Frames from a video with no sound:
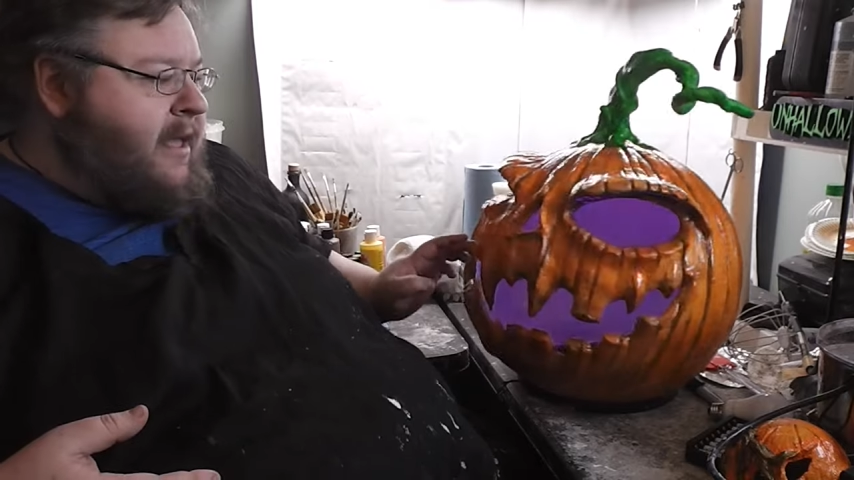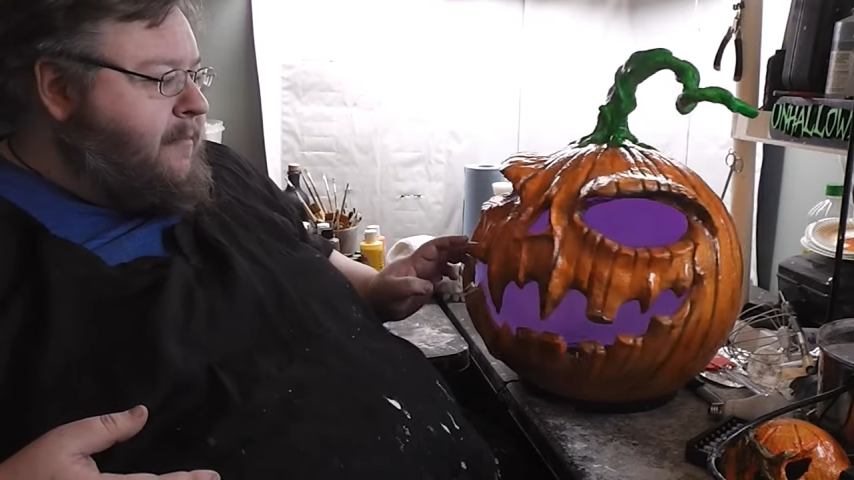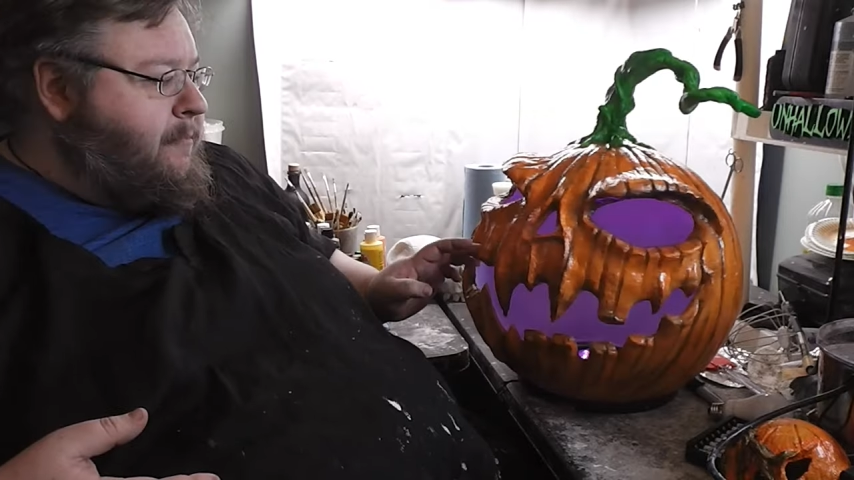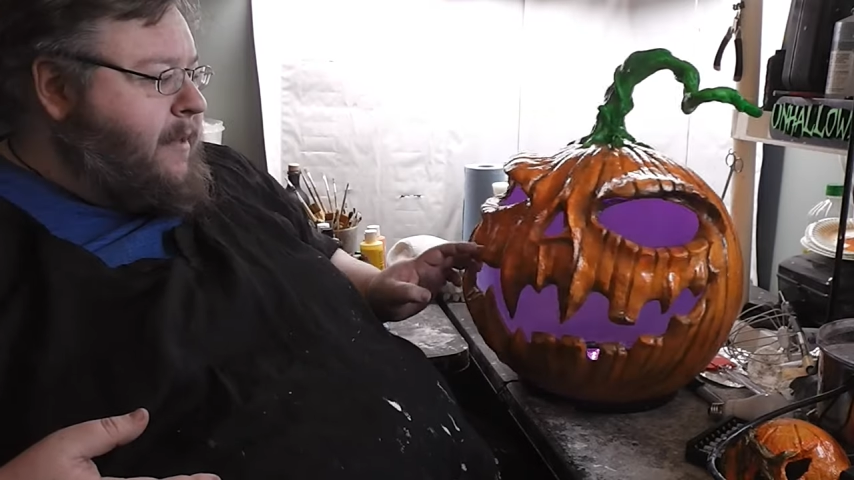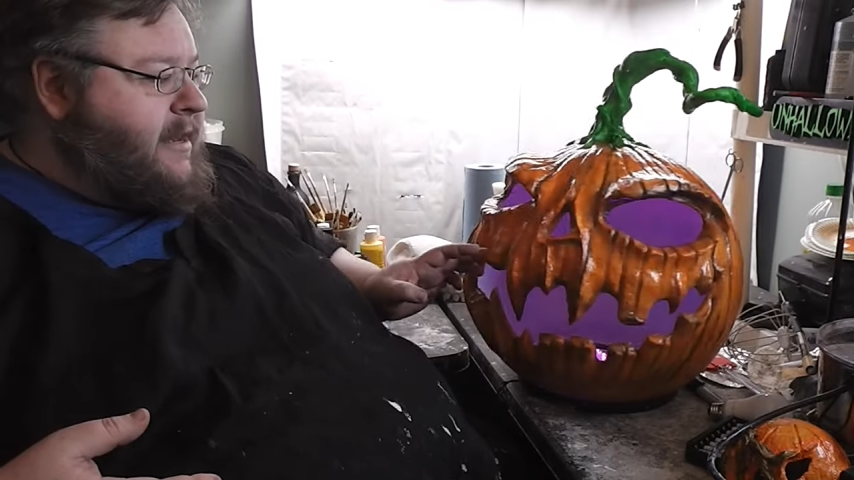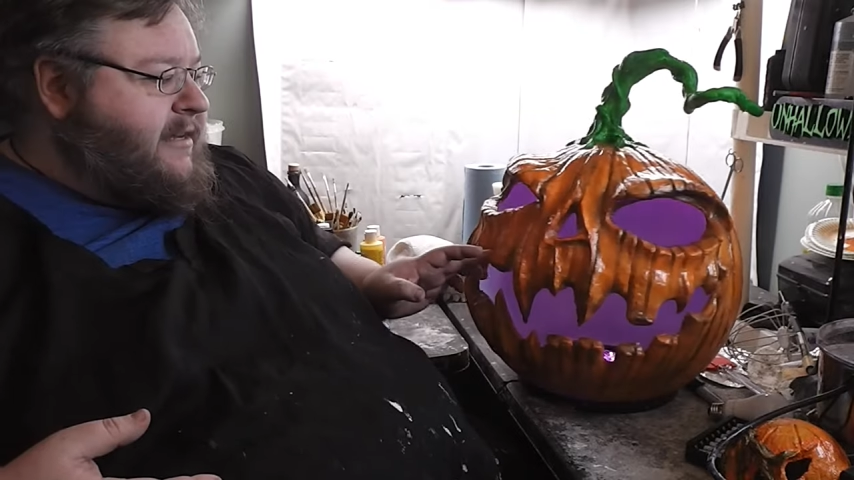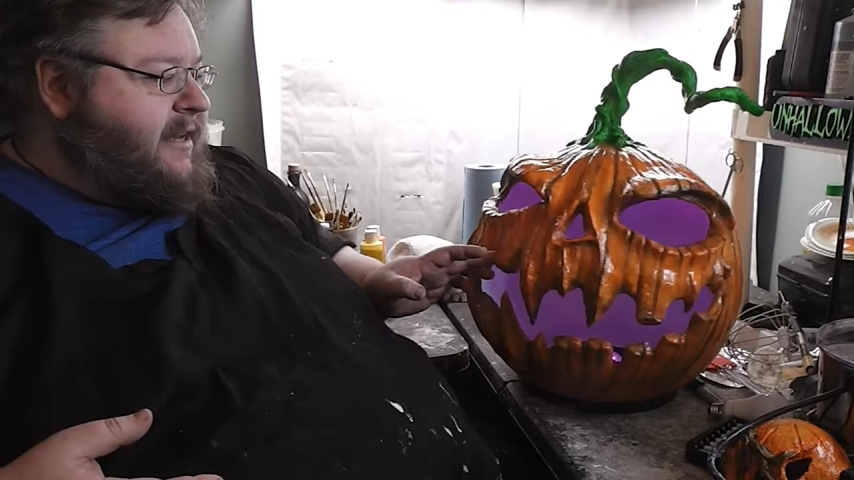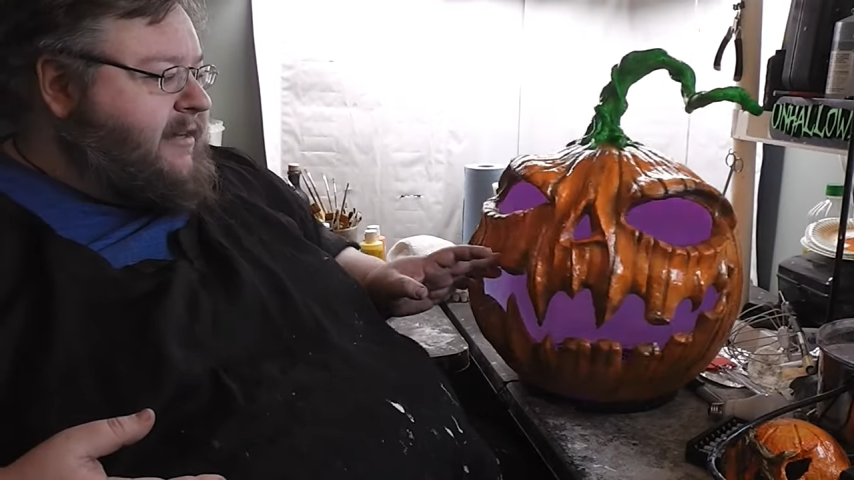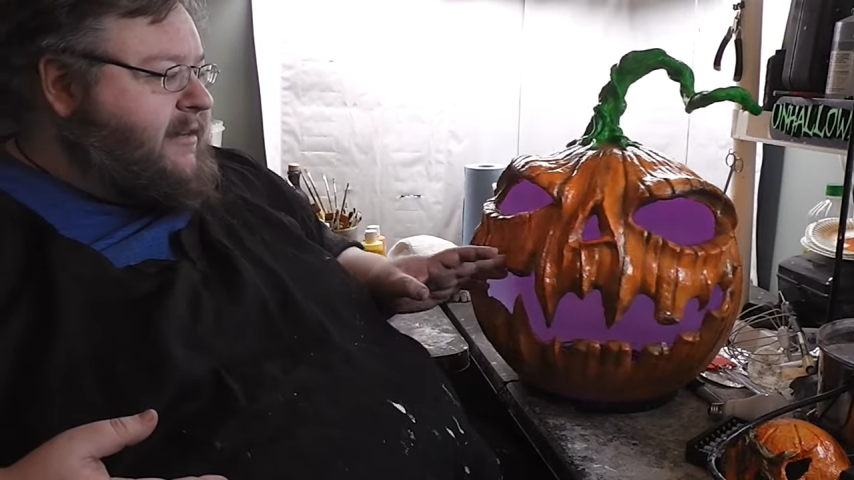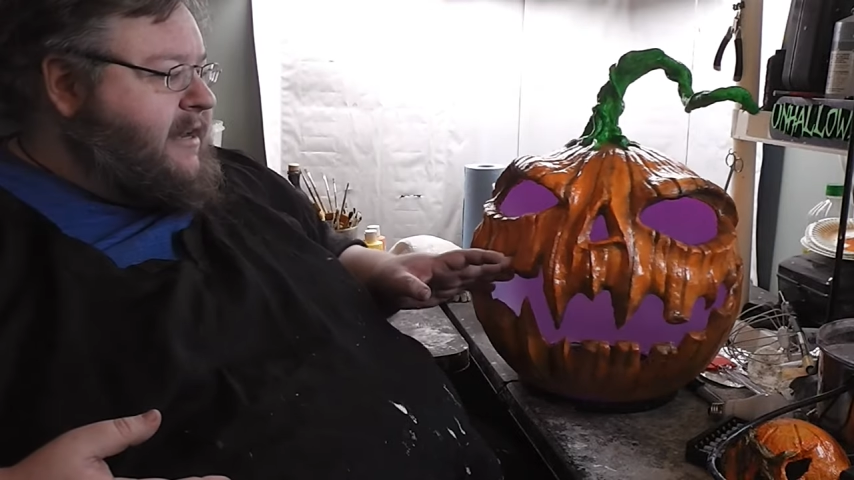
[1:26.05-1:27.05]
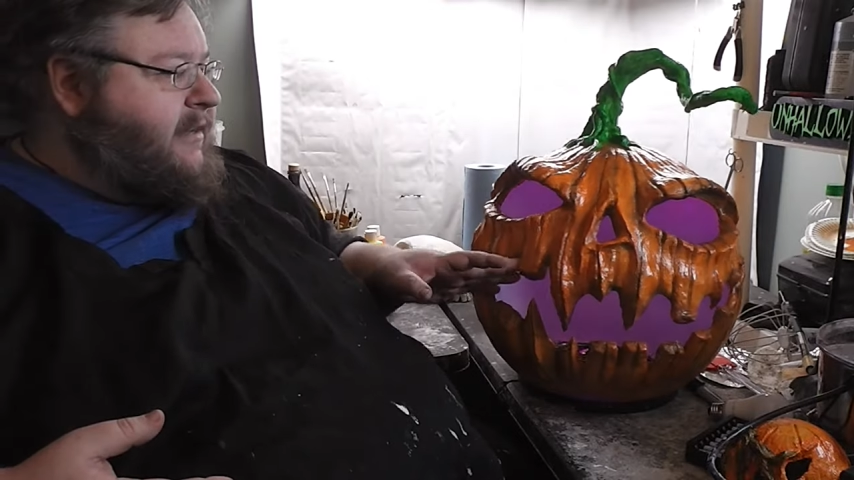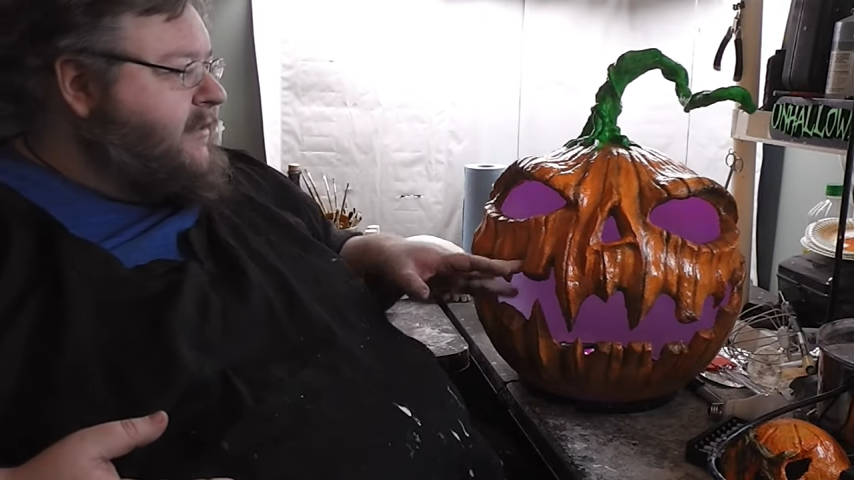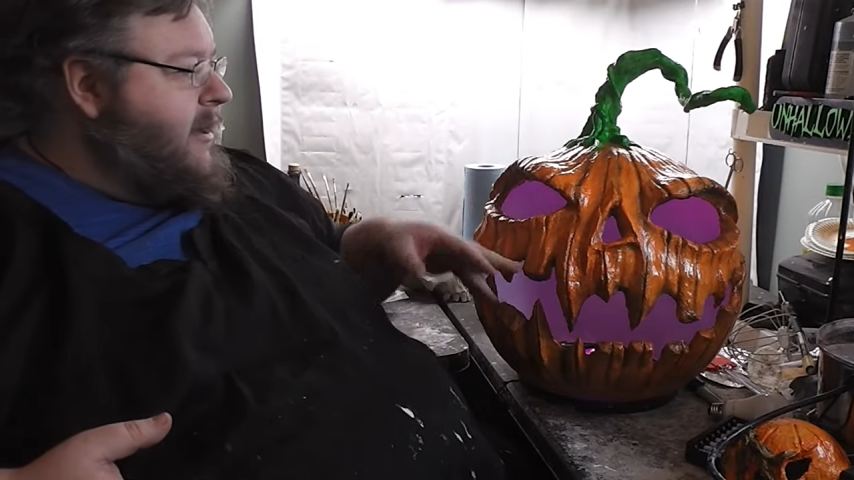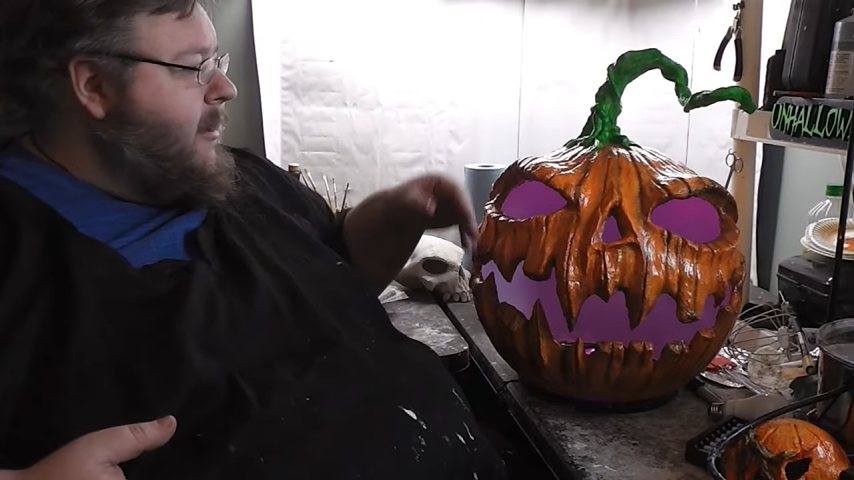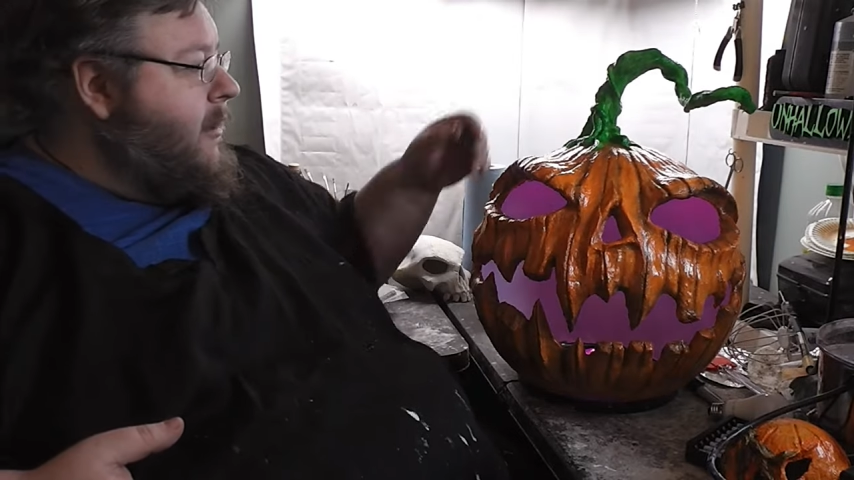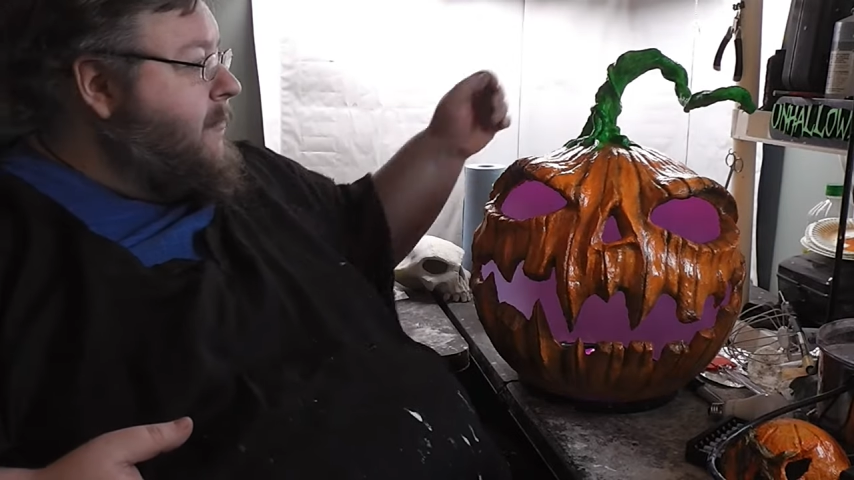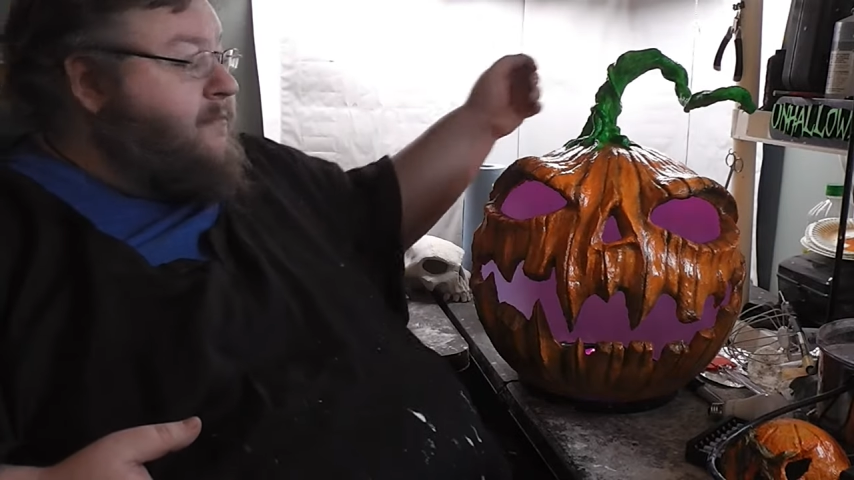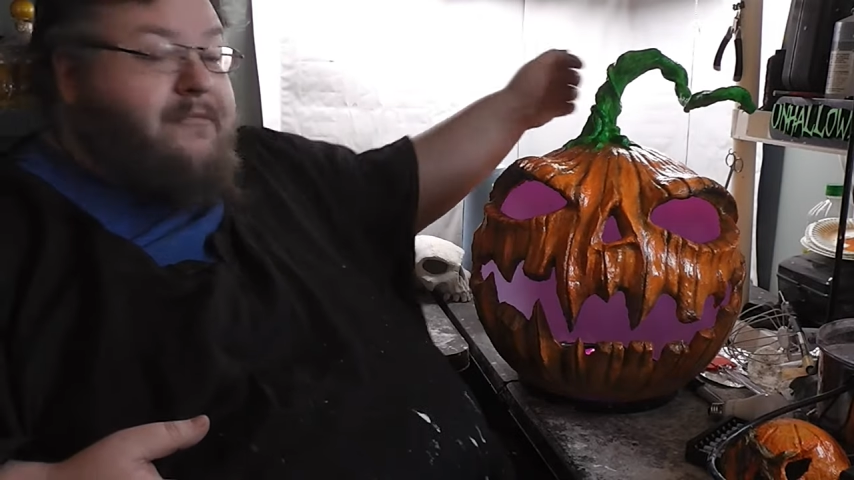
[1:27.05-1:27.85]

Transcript: Many techniques are